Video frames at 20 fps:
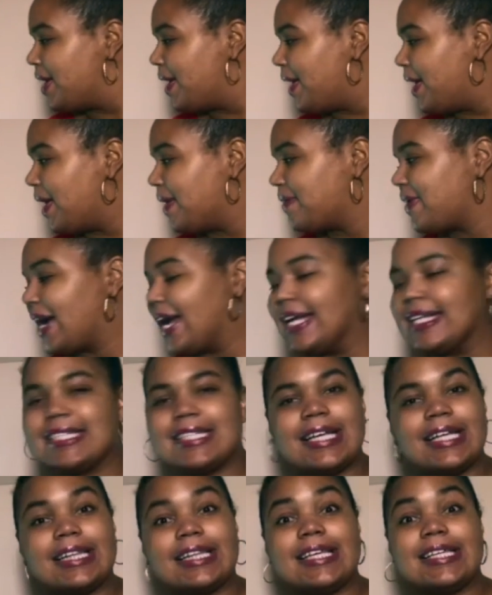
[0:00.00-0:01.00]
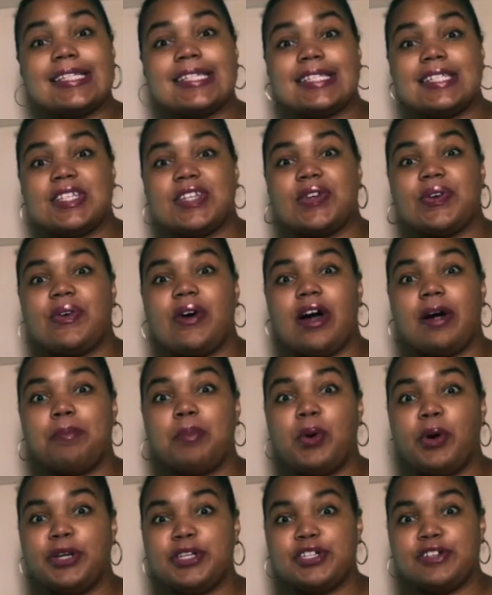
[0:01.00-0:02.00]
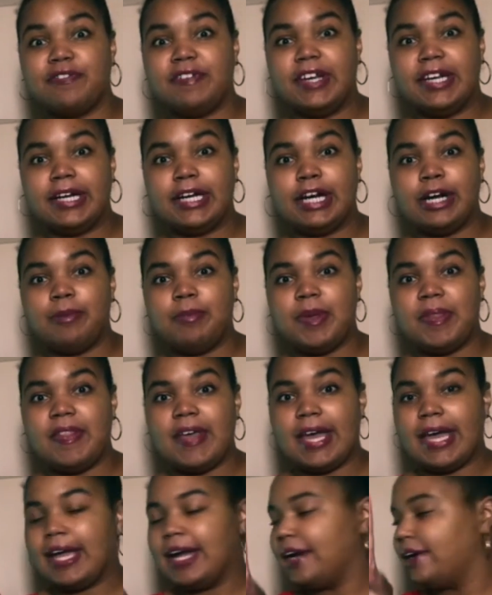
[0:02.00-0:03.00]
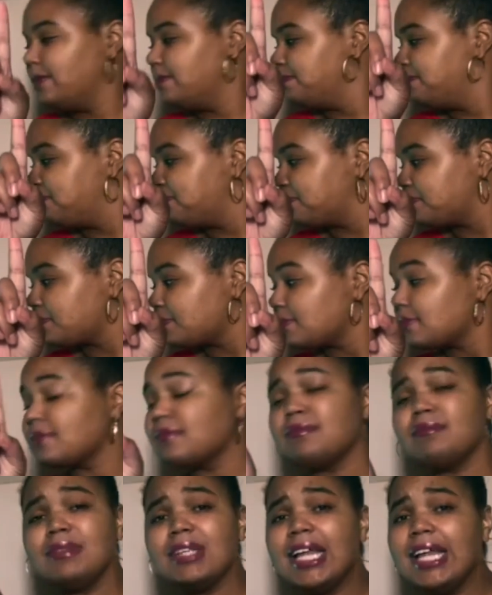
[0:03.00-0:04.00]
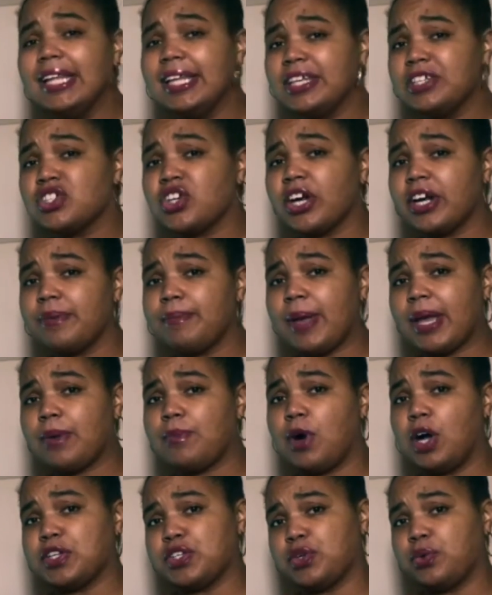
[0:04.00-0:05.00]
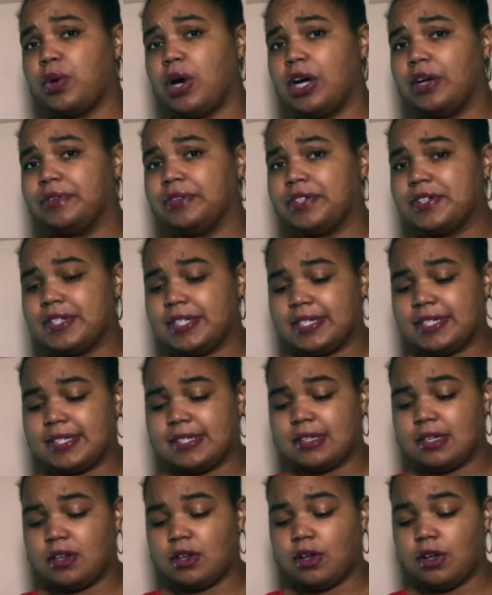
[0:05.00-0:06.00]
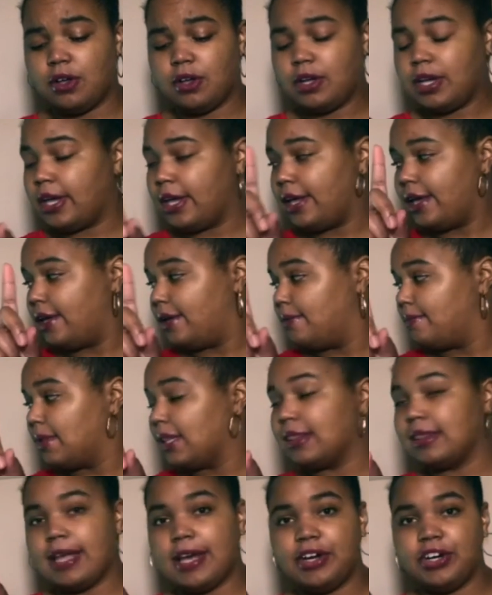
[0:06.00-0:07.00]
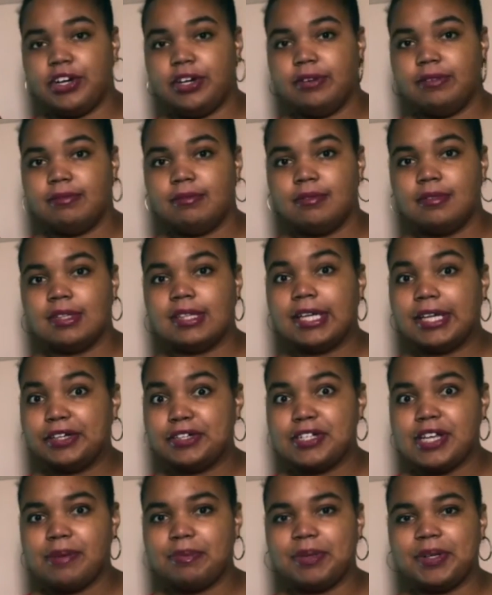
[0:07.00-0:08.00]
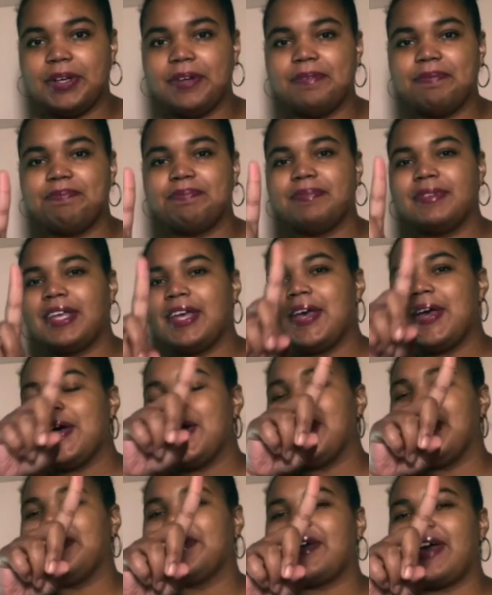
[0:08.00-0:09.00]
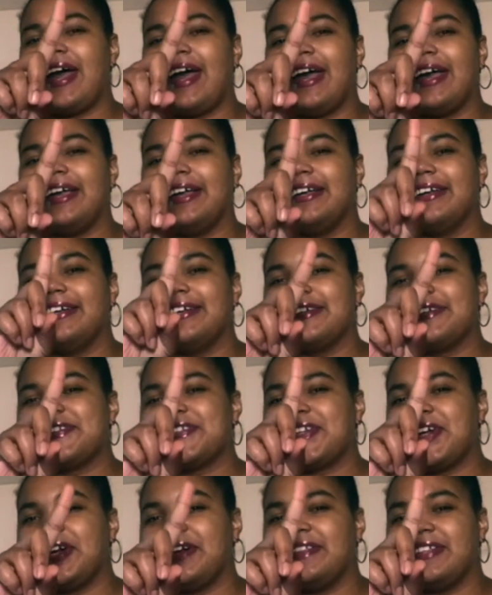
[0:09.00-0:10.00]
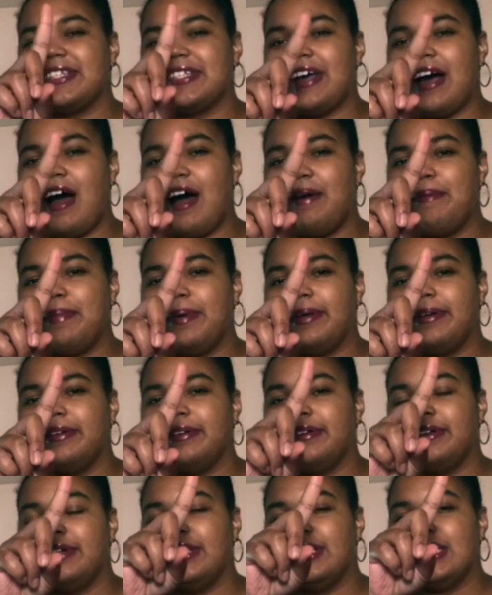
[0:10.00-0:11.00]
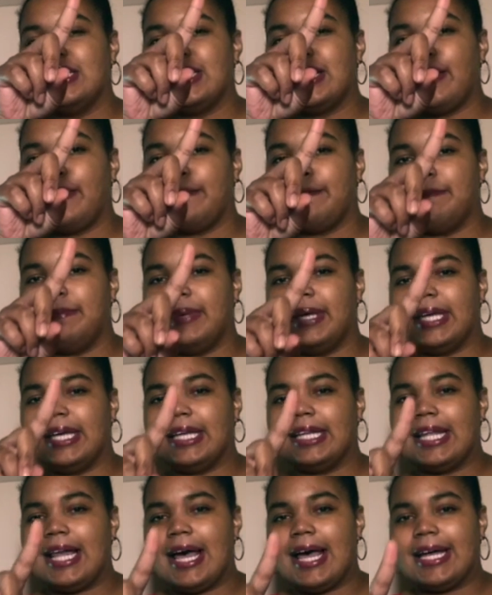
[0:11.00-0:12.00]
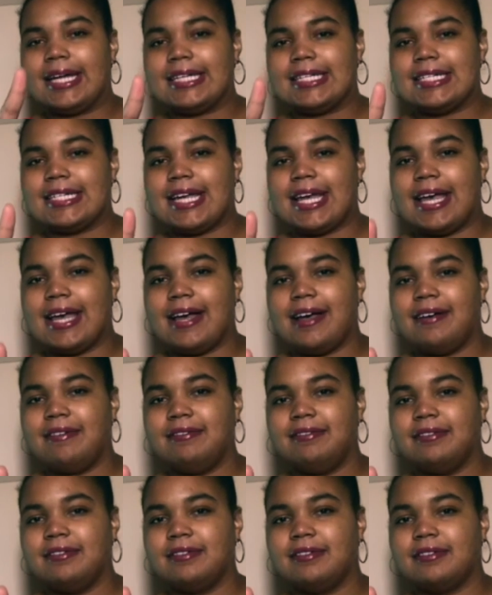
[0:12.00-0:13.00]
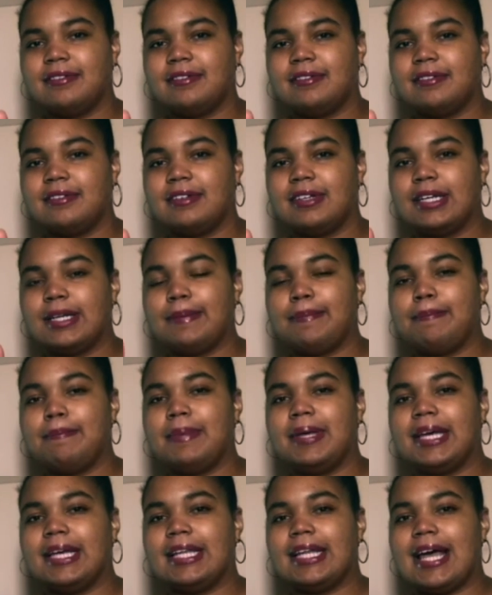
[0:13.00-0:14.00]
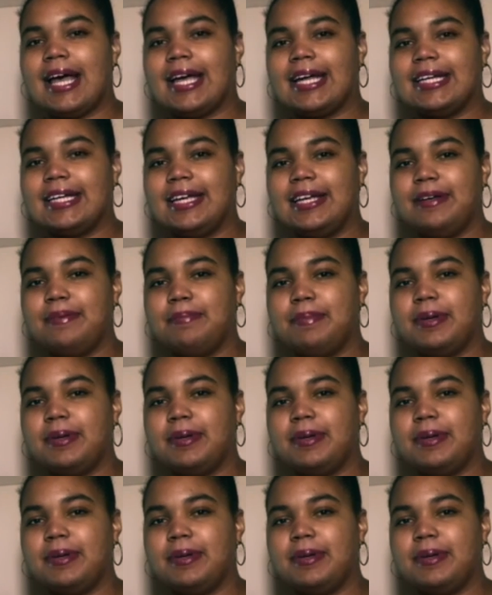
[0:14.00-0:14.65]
right, let's do our pointer finger up in the air. Let's try to make Walter Walrus's letter W. Okay, start at the top. Big line down, big line up,